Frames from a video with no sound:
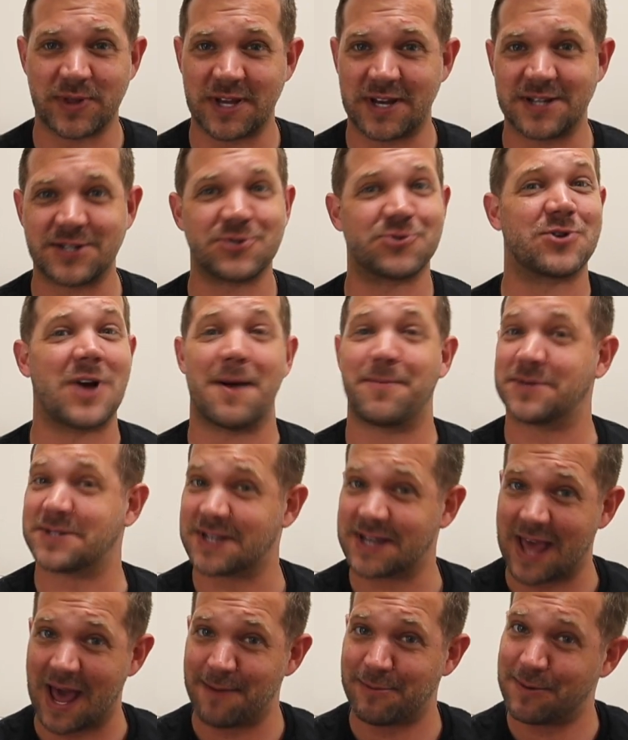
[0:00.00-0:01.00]
with us, drop us
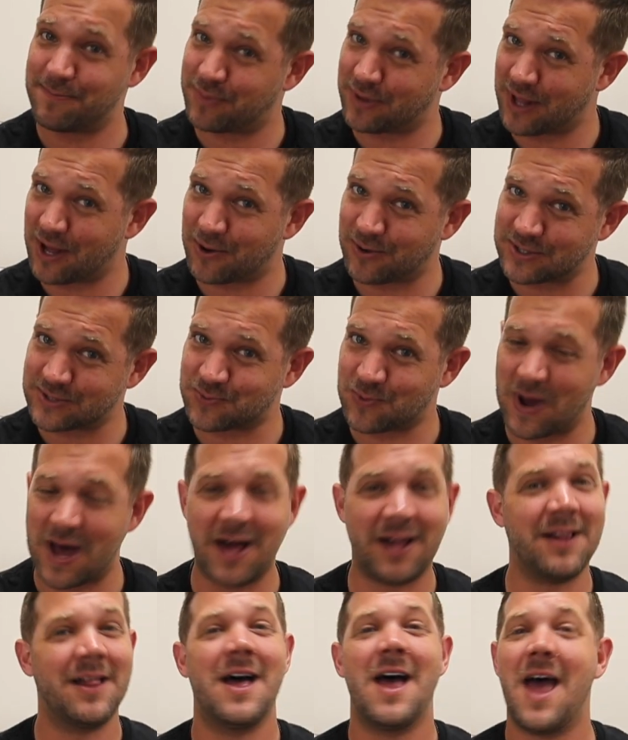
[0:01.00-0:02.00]
a comment below as
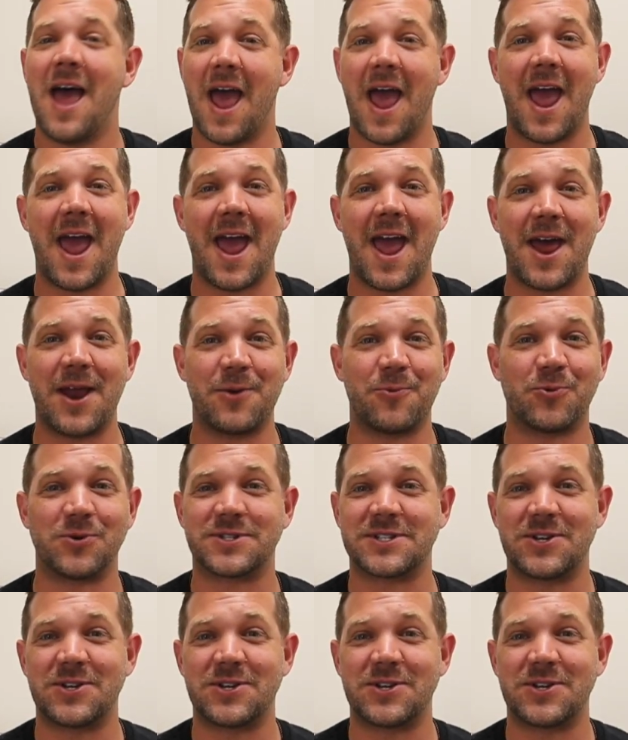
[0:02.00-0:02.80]
well, and we'll